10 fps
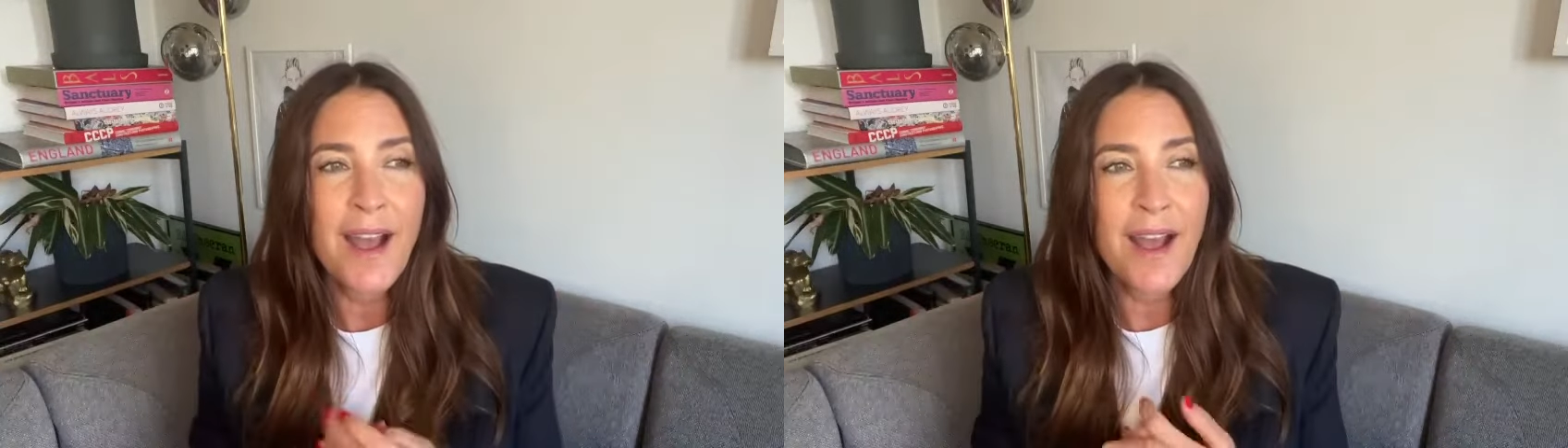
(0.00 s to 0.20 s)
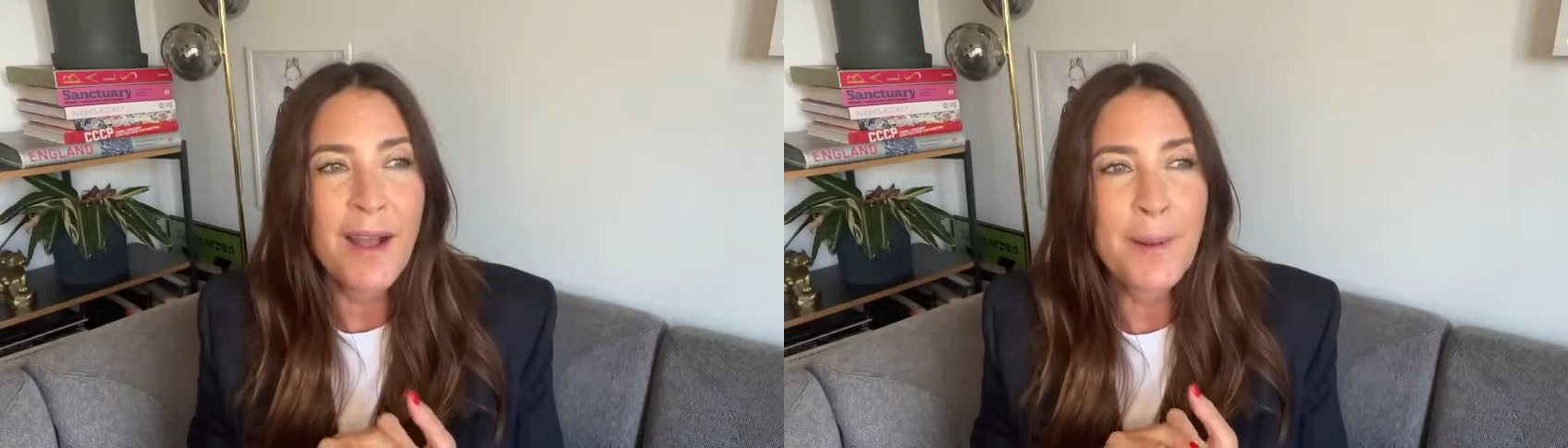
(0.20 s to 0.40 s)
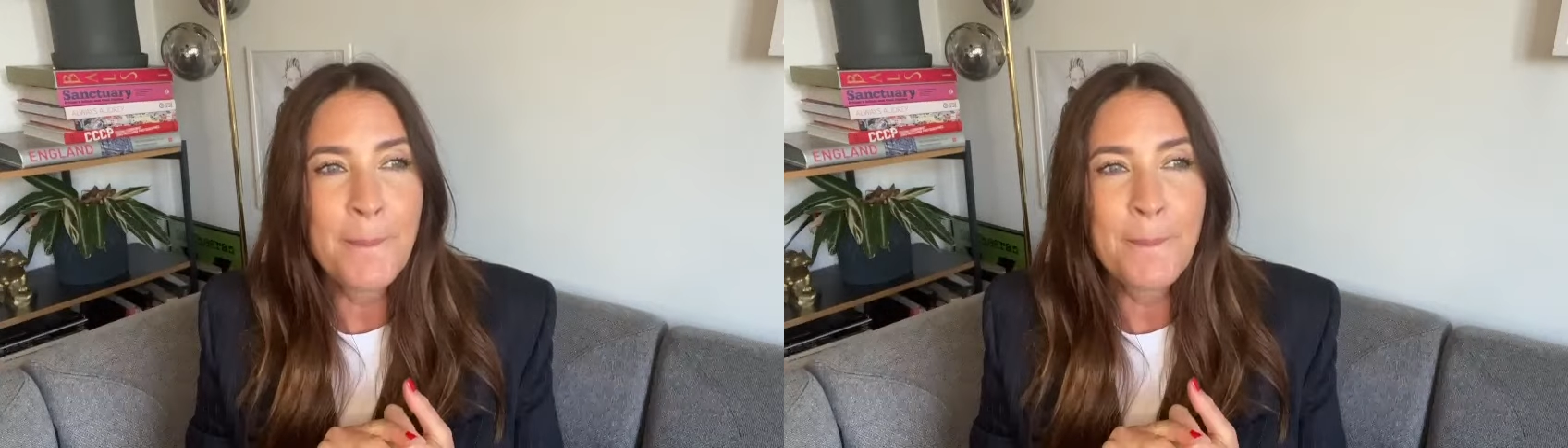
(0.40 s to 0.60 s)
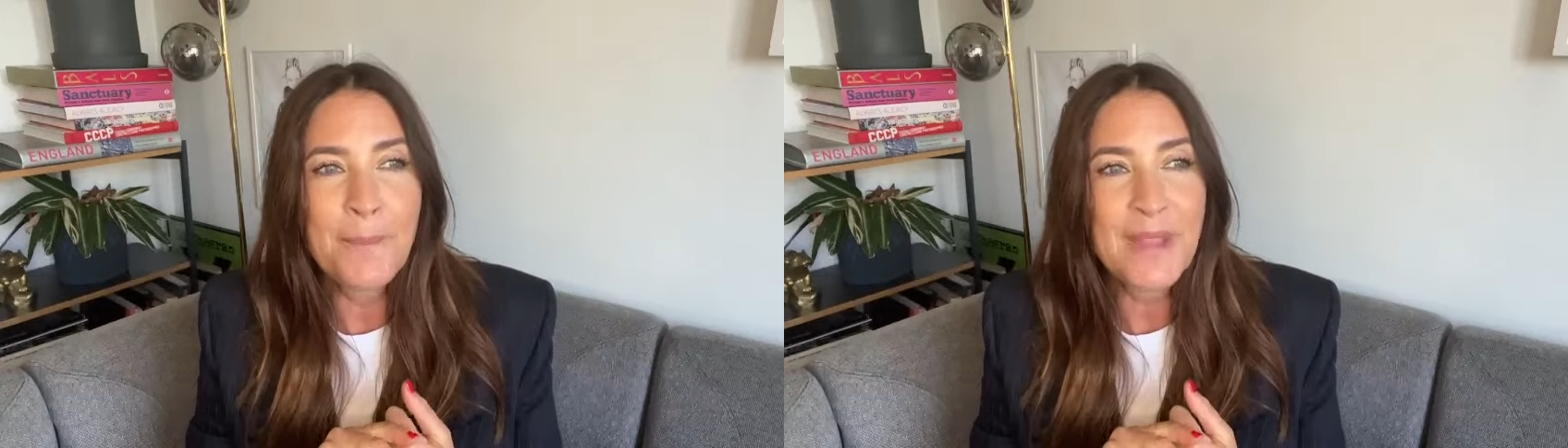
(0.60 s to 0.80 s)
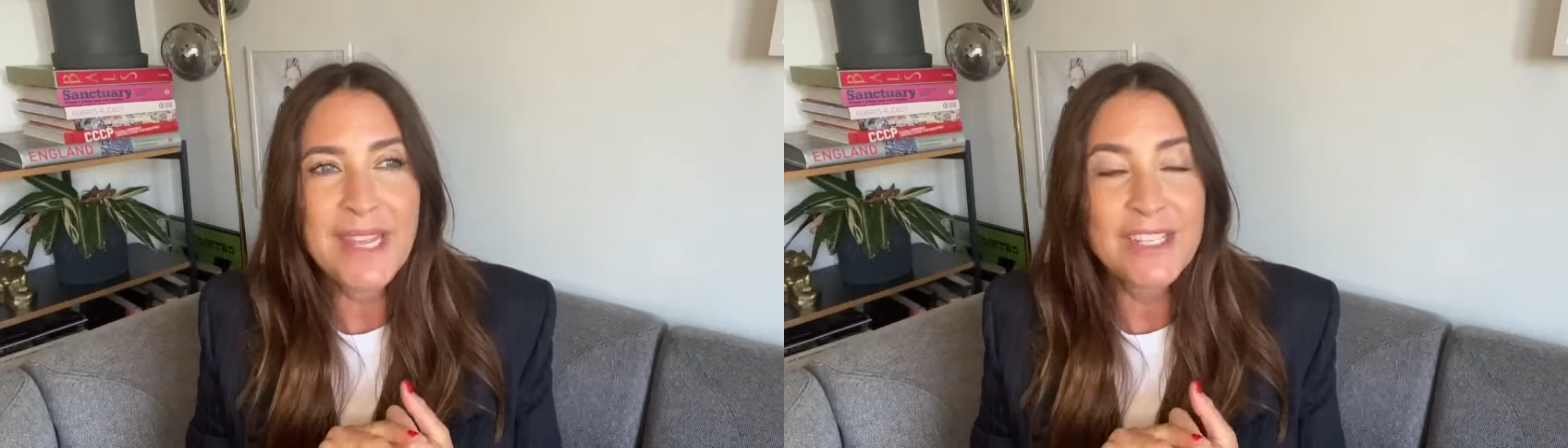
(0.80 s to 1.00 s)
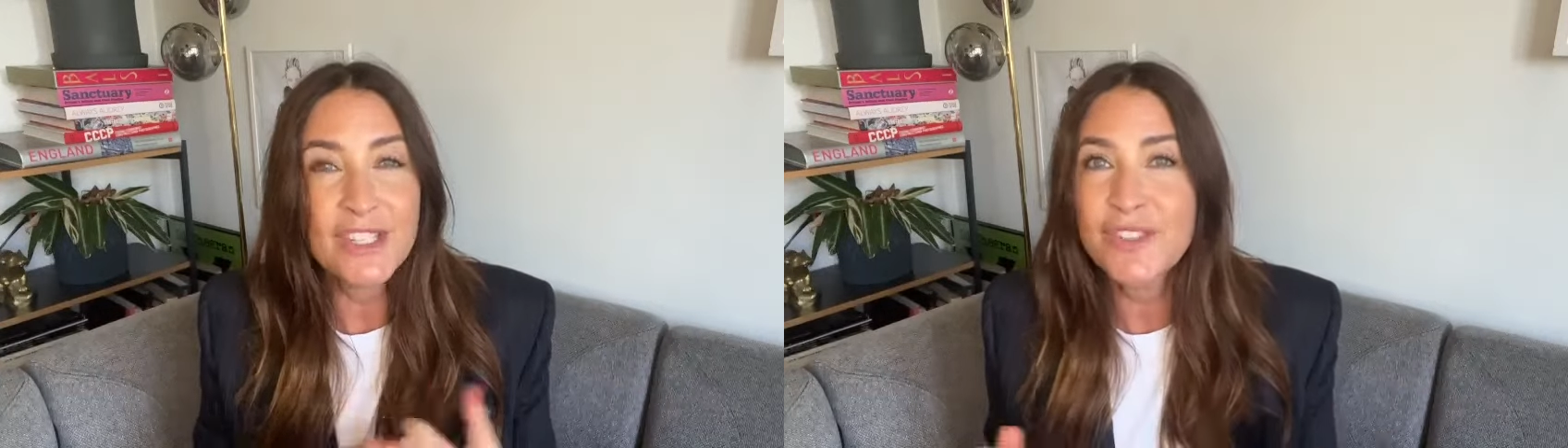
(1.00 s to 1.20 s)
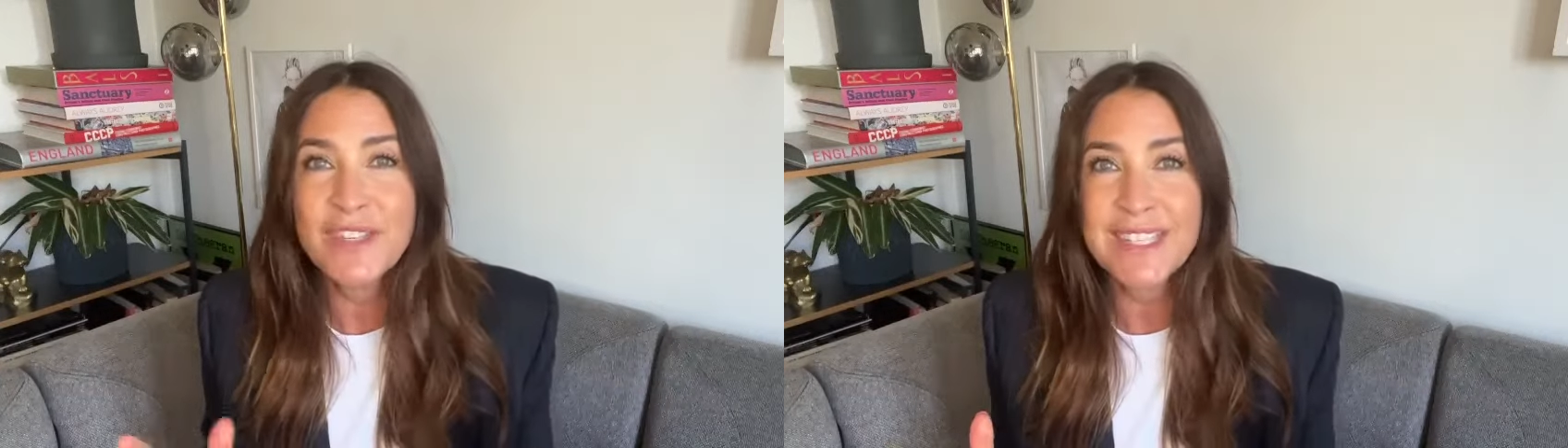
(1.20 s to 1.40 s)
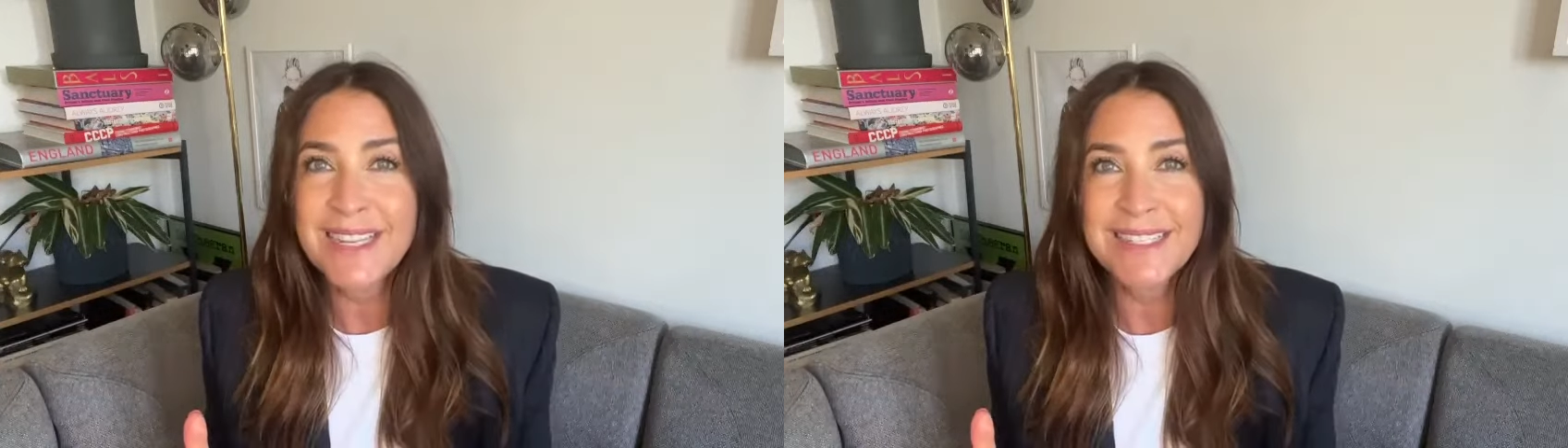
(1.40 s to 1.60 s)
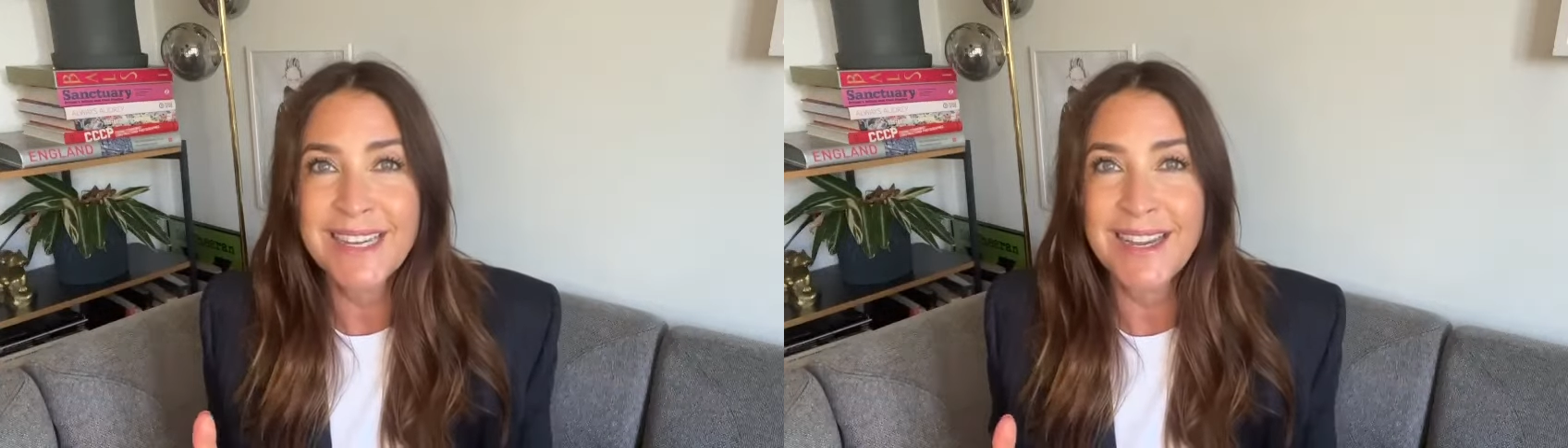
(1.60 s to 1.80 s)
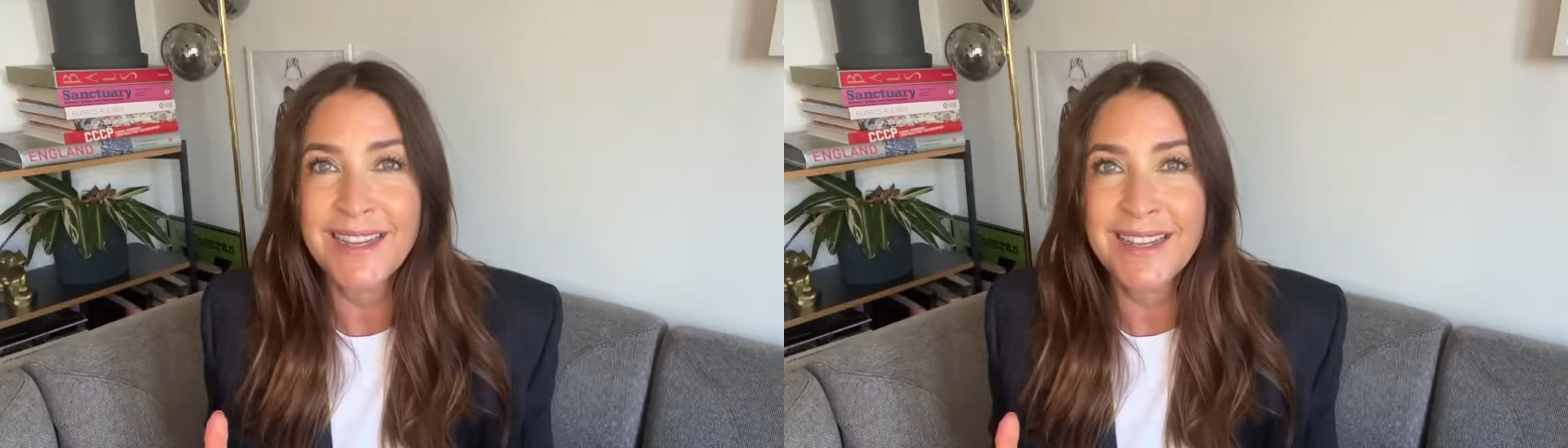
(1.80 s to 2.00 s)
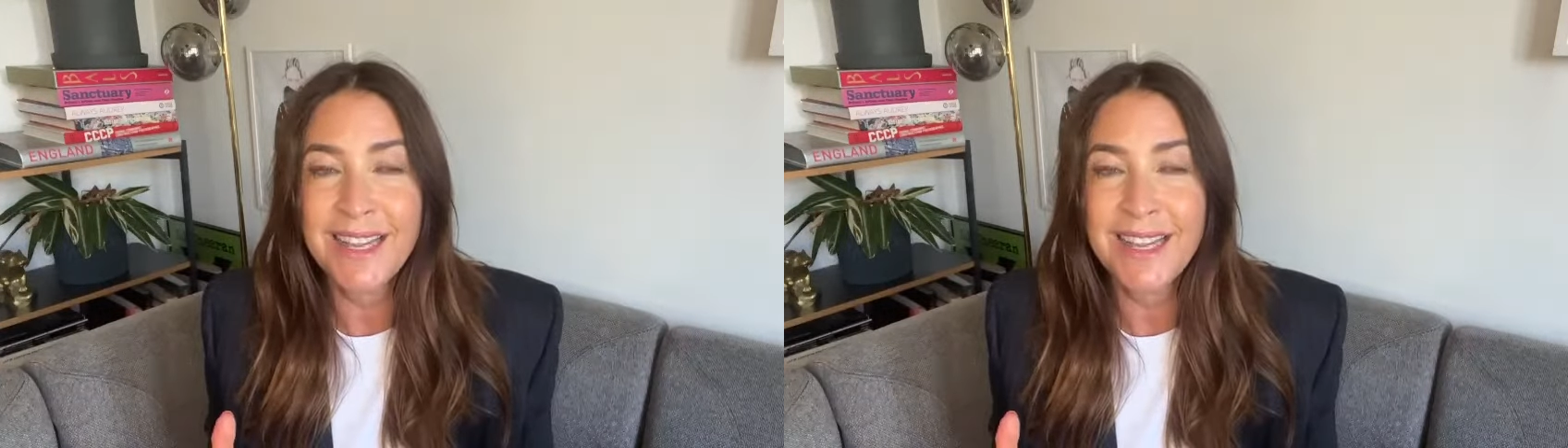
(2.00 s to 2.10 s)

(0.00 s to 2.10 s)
um, it's just fantastic.